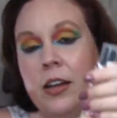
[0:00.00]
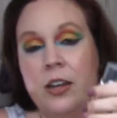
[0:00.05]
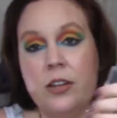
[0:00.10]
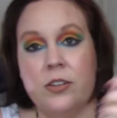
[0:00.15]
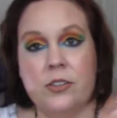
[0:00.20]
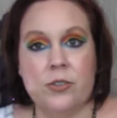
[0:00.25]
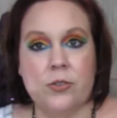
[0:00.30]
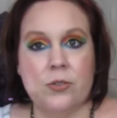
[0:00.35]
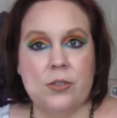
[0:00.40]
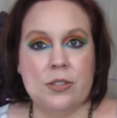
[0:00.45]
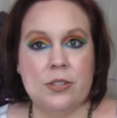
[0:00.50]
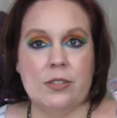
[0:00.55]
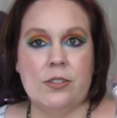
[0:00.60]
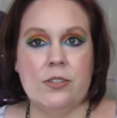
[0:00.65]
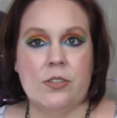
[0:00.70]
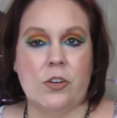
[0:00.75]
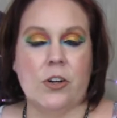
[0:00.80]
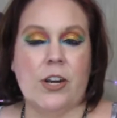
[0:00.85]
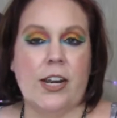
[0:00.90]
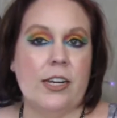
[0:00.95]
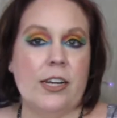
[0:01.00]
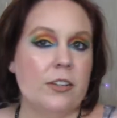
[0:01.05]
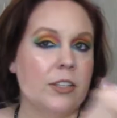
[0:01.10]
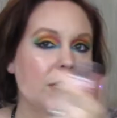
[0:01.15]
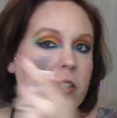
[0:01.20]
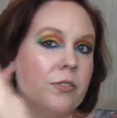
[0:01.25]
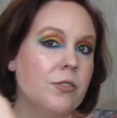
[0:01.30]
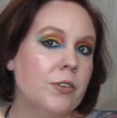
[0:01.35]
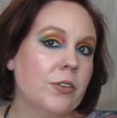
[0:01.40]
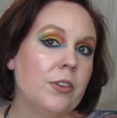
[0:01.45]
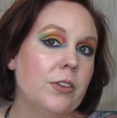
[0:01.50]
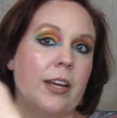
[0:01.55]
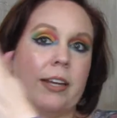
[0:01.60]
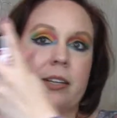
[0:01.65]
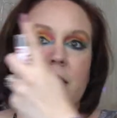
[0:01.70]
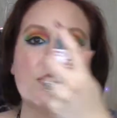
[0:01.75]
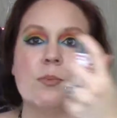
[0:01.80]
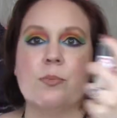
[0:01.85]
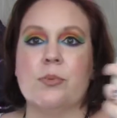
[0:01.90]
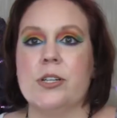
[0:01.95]
So this is great just for like
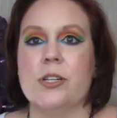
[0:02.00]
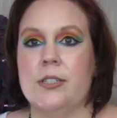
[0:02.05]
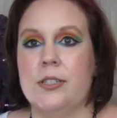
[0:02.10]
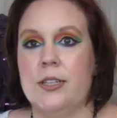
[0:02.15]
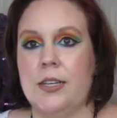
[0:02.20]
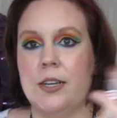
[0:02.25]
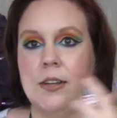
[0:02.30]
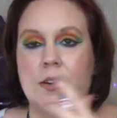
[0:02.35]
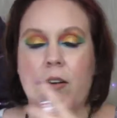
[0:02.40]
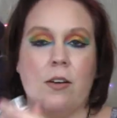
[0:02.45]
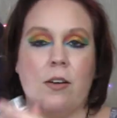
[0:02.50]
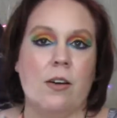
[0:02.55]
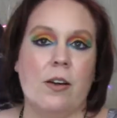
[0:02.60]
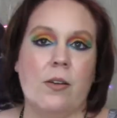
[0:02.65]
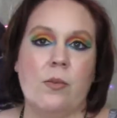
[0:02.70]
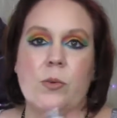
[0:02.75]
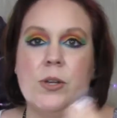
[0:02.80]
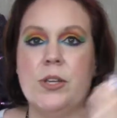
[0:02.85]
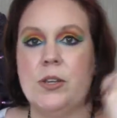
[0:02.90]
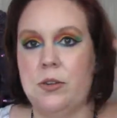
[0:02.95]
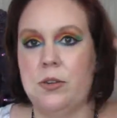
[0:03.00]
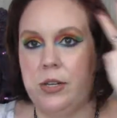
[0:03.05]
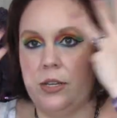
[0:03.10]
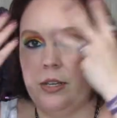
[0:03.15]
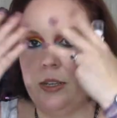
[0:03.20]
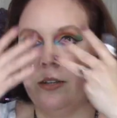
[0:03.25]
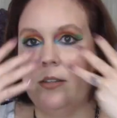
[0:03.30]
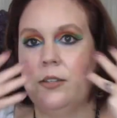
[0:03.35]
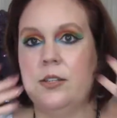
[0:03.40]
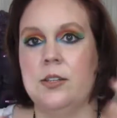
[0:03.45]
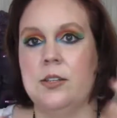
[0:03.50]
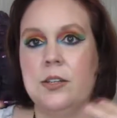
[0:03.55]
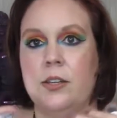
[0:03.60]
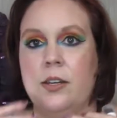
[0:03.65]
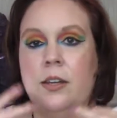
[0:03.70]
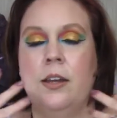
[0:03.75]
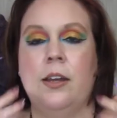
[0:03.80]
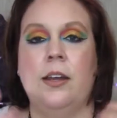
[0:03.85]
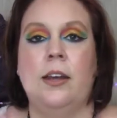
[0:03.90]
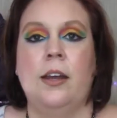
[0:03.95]
spritzing it on when you need to